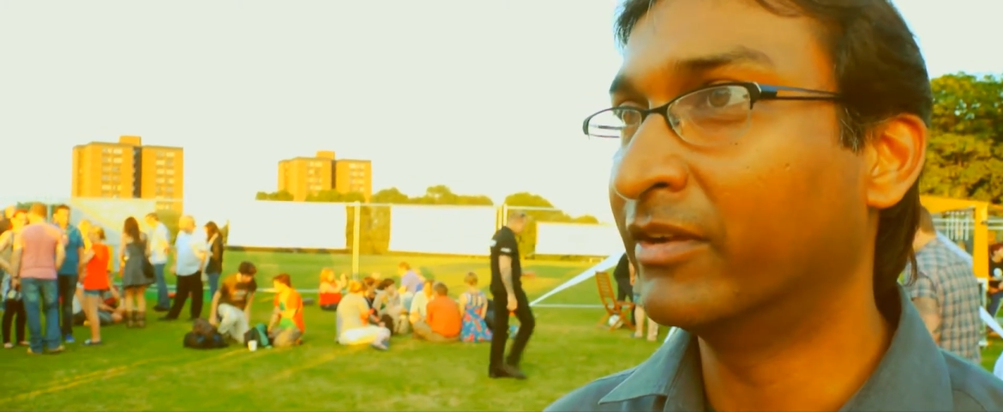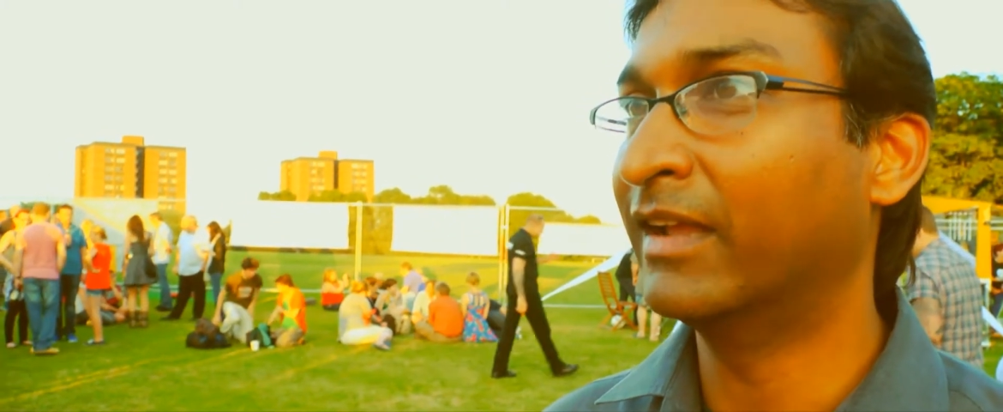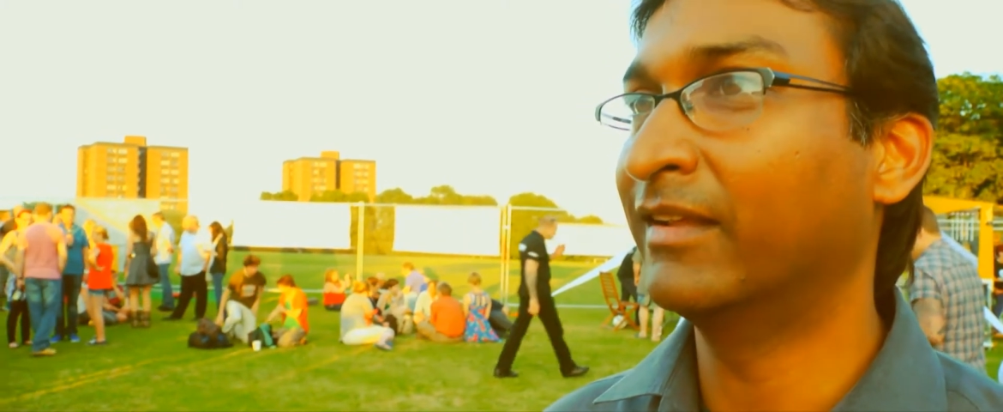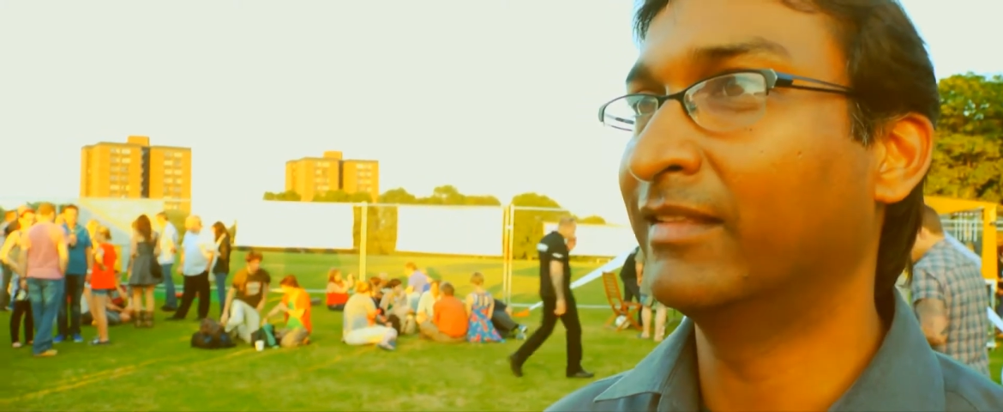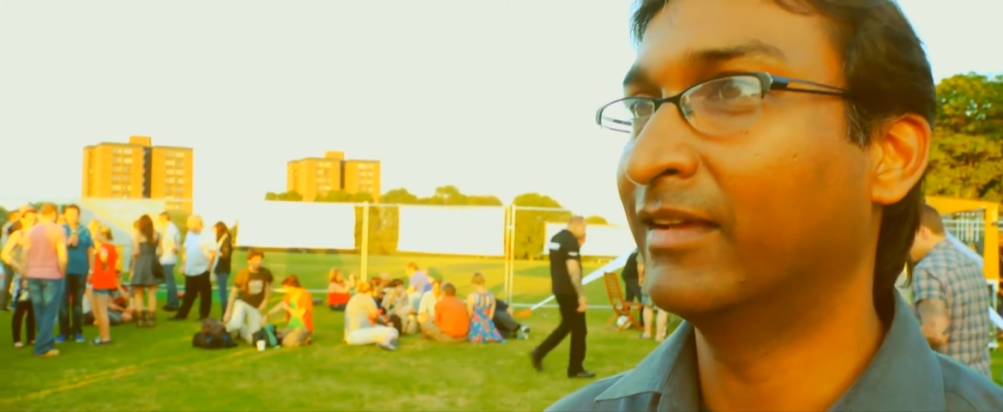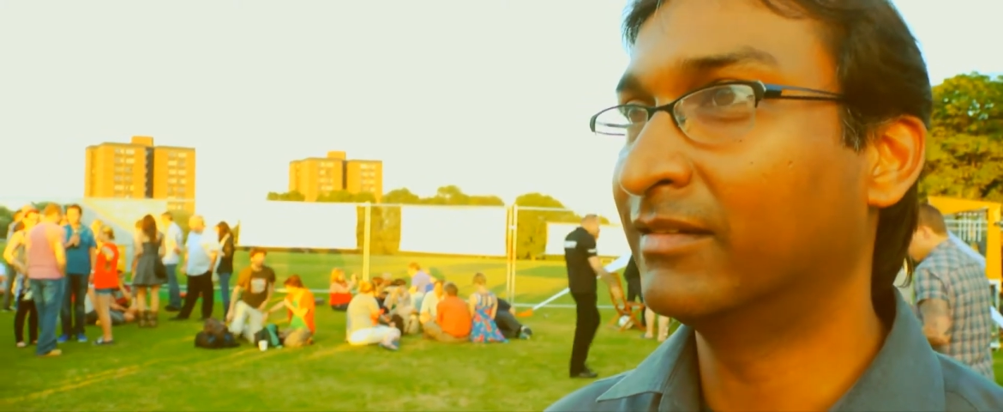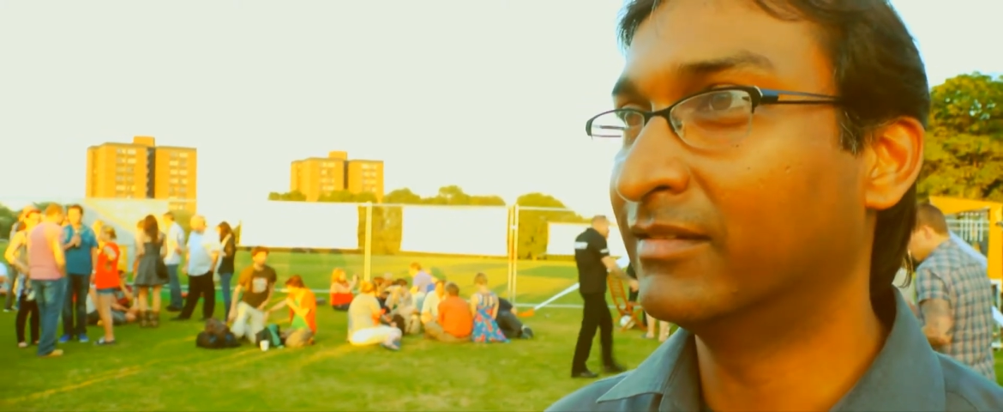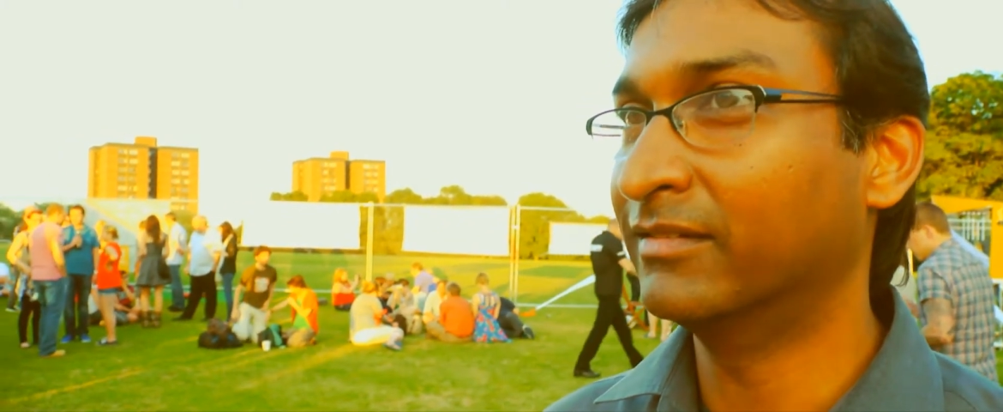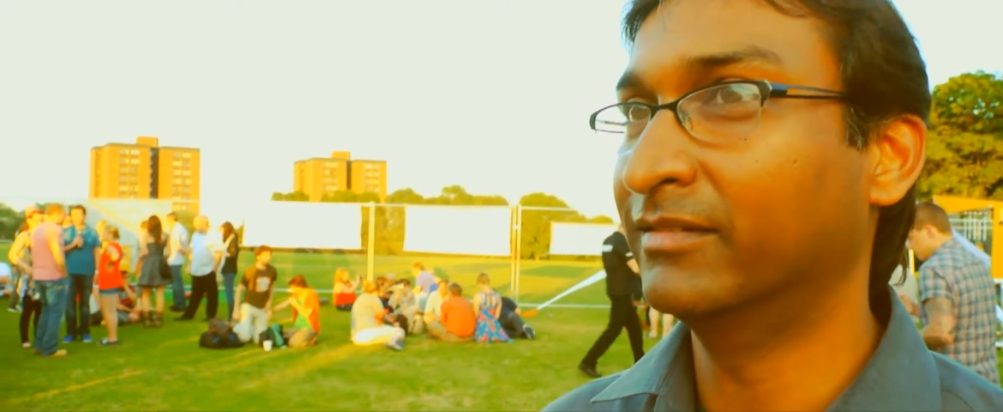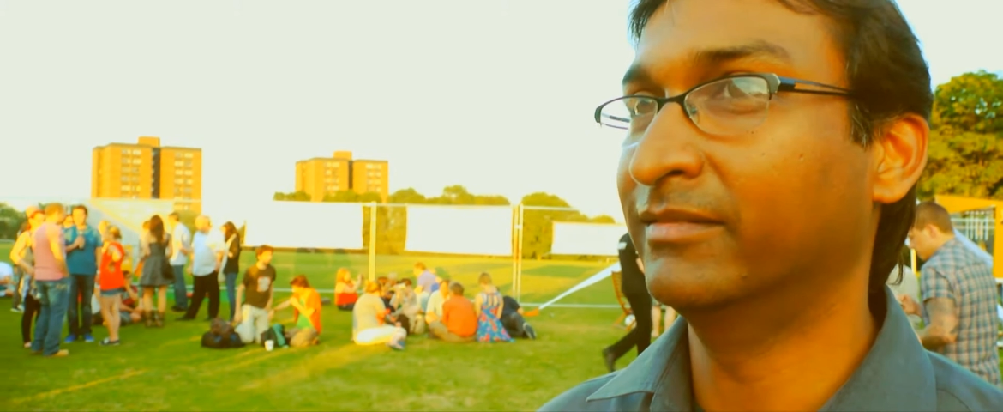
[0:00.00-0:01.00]
you know, getting
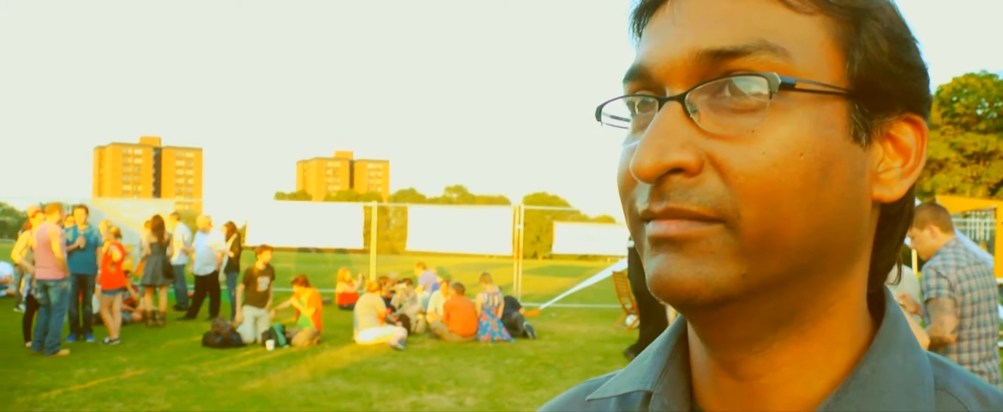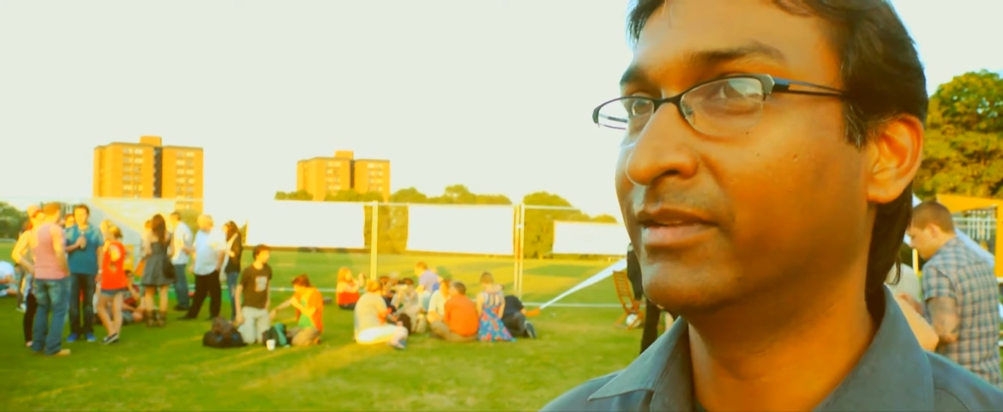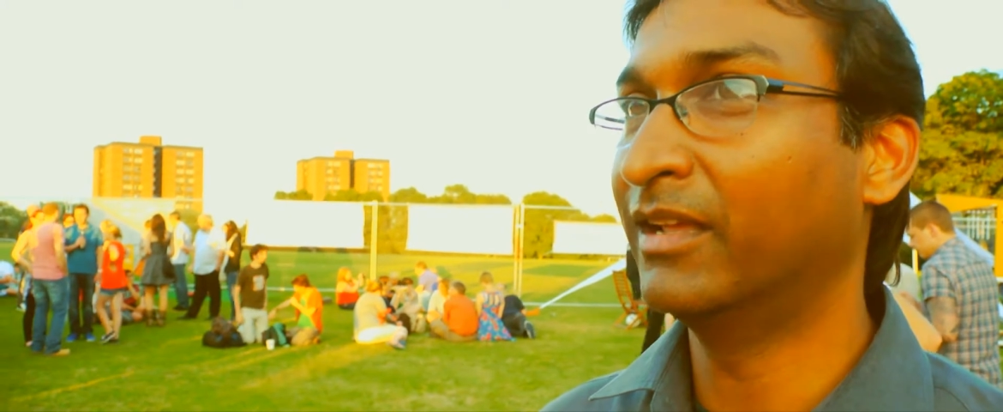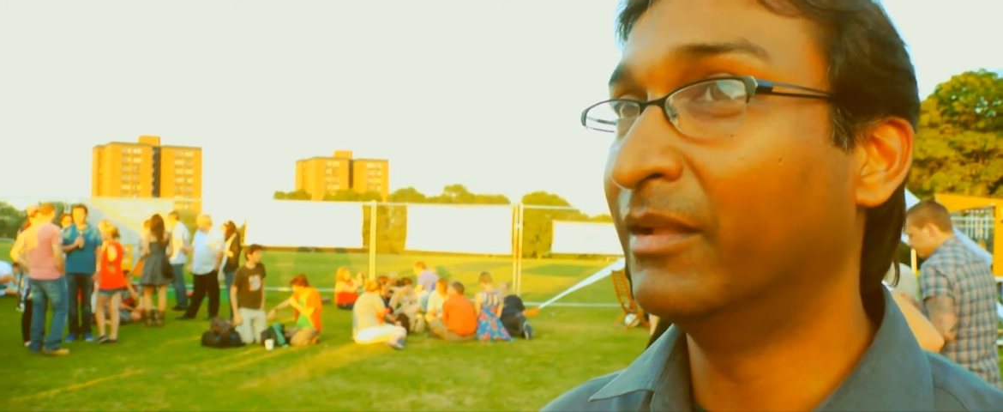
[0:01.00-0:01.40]
that,